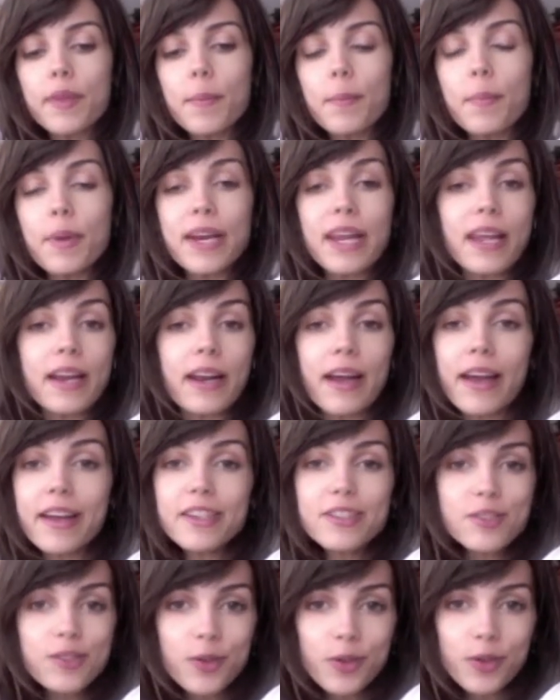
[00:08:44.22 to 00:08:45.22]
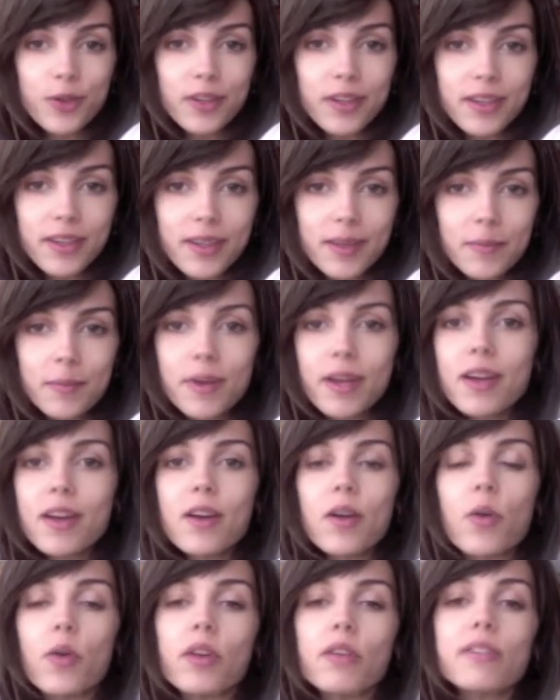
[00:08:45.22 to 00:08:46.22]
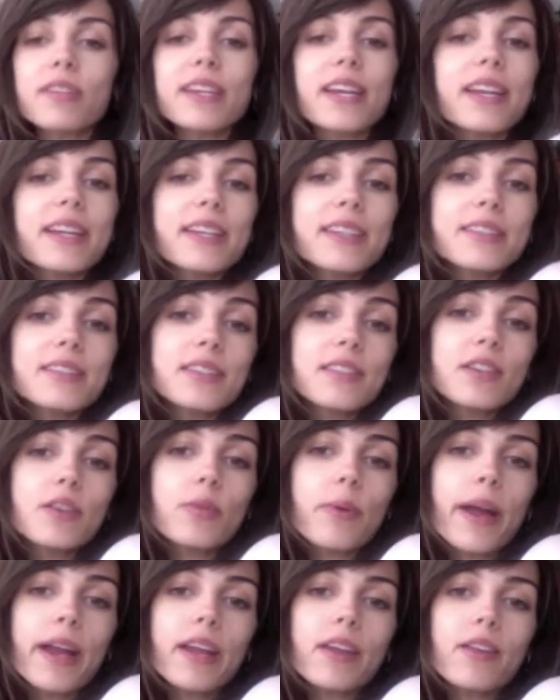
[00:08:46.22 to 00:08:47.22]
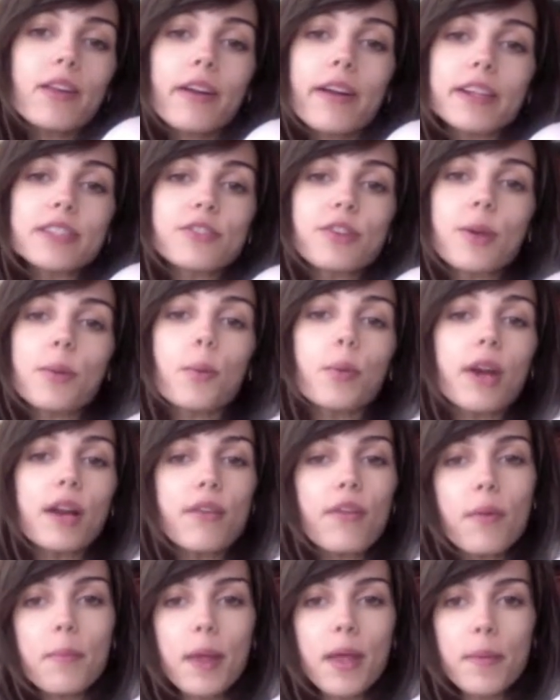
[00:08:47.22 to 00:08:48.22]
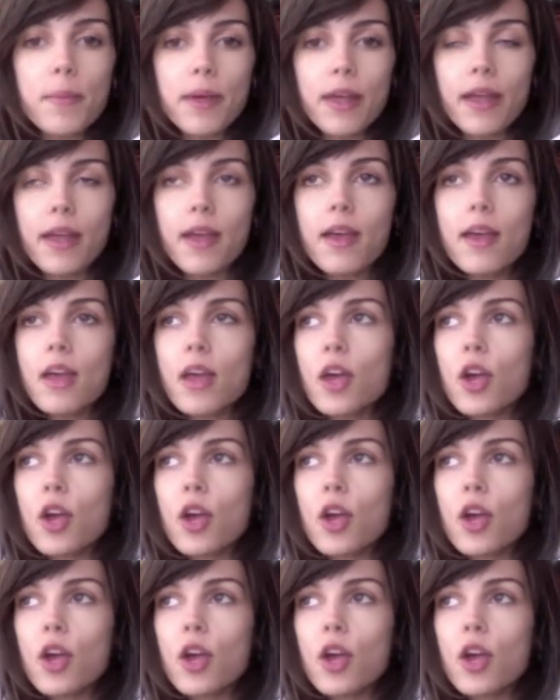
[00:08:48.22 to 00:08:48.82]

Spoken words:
banana ice cream, or even getting regular ice cream, whatever it may be,